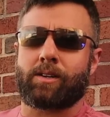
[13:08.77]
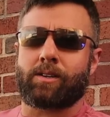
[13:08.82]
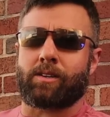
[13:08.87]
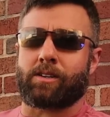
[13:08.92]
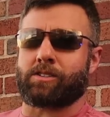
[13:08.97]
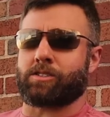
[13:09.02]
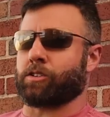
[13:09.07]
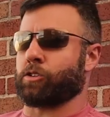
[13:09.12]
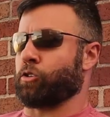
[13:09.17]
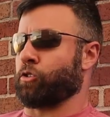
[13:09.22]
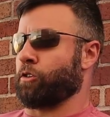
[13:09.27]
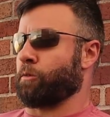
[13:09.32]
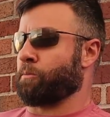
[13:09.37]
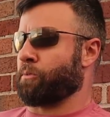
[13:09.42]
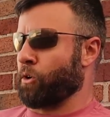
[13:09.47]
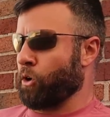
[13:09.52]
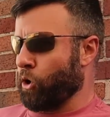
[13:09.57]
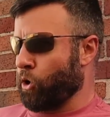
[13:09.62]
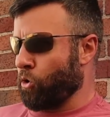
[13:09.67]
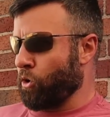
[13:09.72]
That's the current
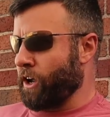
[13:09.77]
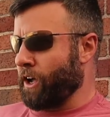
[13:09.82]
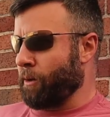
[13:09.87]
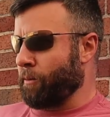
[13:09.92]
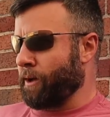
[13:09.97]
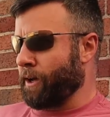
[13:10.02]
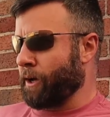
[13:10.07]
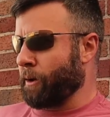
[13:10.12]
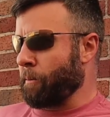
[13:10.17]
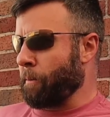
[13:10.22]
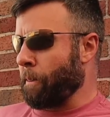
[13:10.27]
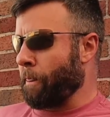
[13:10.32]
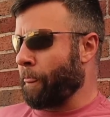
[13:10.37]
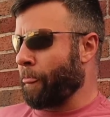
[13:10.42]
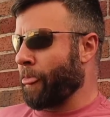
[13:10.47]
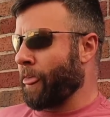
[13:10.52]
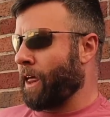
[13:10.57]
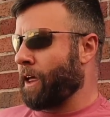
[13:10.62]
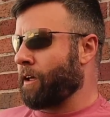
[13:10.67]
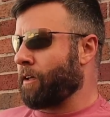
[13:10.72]
programming.
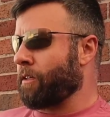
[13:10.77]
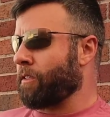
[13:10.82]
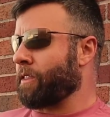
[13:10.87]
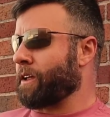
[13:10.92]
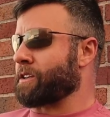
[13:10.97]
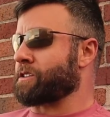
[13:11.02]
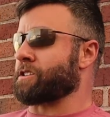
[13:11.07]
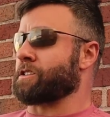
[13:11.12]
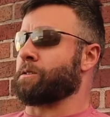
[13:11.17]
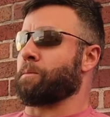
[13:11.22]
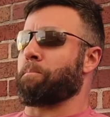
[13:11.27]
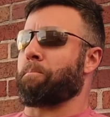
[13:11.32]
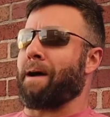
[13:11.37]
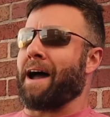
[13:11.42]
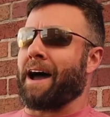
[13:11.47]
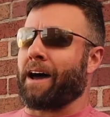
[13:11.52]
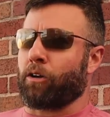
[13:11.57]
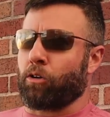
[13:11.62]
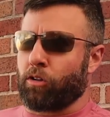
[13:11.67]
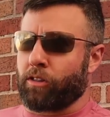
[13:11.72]
That's the
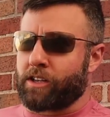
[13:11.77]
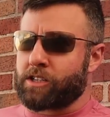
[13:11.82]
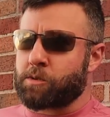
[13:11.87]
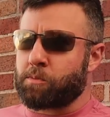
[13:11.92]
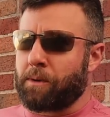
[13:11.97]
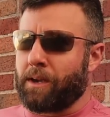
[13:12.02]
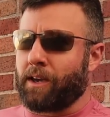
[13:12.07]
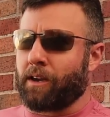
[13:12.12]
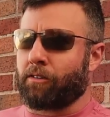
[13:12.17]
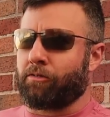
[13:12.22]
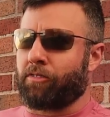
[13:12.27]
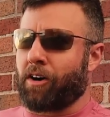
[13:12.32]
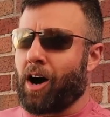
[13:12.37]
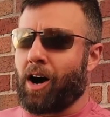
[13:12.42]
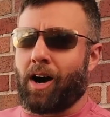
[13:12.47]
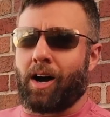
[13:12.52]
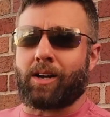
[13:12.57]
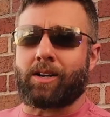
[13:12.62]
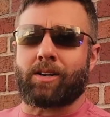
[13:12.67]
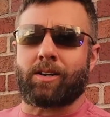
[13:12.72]
battle that's being
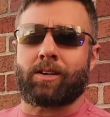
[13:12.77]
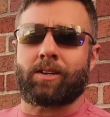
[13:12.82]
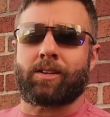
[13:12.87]
fought.